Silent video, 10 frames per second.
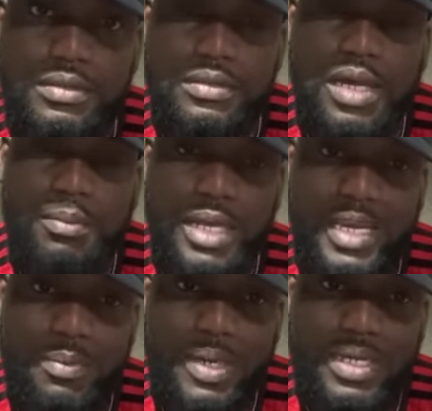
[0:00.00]
No, man,
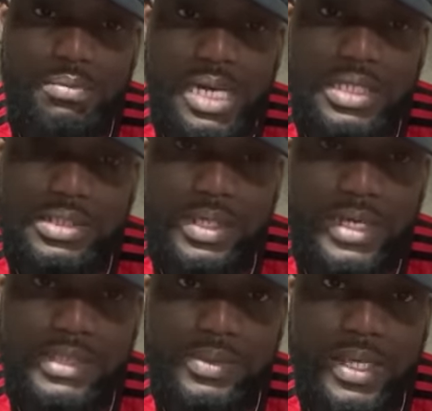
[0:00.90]
you're the box, so
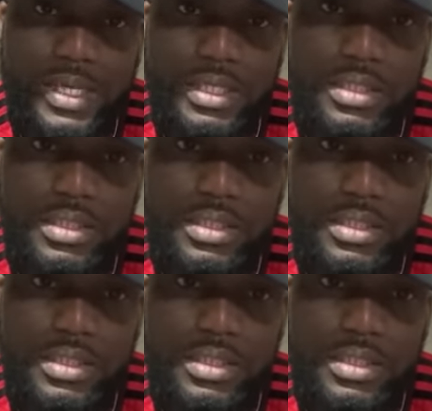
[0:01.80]
that's why.